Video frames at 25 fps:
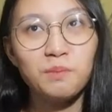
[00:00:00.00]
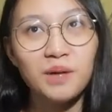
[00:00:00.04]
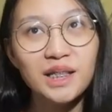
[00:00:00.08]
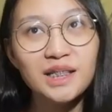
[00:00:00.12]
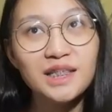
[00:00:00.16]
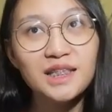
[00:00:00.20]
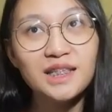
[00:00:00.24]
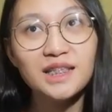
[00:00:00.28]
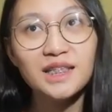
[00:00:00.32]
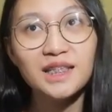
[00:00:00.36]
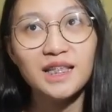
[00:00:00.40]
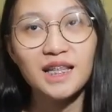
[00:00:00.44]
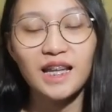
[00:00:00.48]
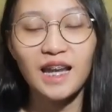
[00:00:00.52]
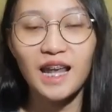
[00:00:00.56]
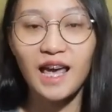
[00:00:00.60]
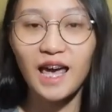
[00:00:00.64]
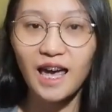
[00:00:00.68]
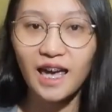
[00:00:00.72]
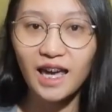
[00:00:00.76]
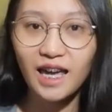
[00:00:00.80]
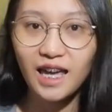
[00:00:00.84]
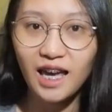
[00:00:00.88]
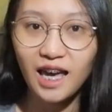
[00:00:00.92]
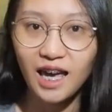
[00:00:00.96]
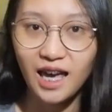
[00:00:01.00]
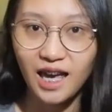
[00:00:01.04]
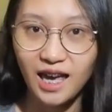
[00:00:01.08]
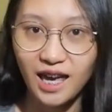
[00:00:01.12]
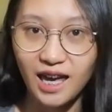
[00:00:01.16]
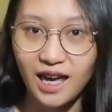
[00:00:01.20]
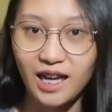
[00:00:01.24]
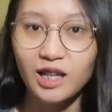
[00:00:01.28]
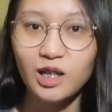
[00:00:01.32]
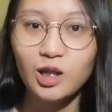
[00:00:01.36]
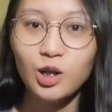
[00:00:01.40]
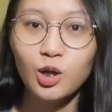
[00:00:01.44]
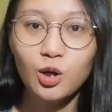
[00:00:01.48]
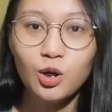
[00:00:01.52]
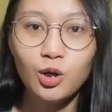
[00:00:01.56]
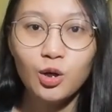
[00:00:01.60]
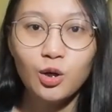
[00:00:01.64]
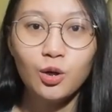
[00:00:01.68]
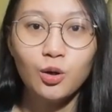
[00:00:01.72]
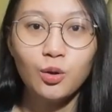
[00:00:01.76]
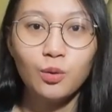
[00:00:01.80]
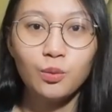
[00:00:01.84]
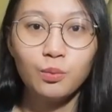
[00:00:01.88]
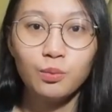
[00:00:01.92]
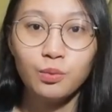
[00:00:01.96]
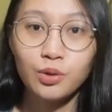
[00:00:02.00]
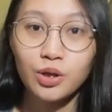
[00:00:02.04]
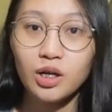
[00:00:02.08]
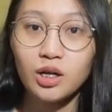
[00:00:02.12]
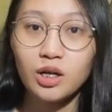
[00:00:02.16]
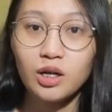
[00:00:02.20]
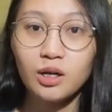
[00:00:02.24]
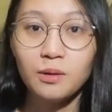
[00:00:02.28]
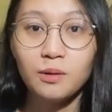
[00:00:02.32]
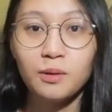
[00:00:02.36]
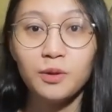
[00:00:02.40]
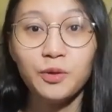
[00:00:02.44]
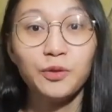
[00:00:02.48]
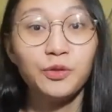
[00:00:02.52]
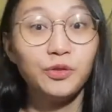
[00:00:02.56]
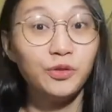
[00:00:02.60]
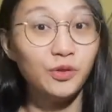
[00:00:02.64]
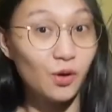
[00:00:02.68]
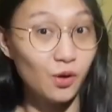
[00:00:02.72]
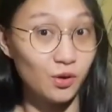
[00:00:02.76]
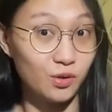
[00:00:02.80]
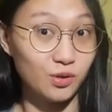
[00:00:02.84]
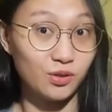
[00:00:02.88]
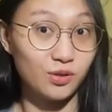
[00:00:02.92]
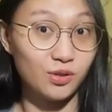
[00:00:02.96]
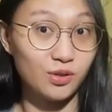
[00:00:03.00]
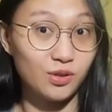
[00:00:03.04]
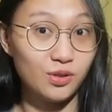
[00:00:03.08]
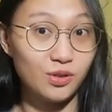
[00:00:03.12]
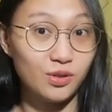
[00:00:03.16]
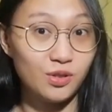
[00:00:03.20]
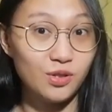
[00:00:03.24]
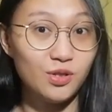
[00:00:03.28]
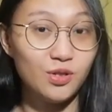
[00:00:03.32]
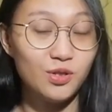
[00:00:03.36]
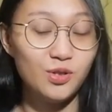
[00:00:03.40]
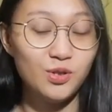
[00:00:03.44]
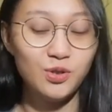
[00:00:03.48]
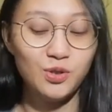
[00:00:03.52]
pets that I had were dogs.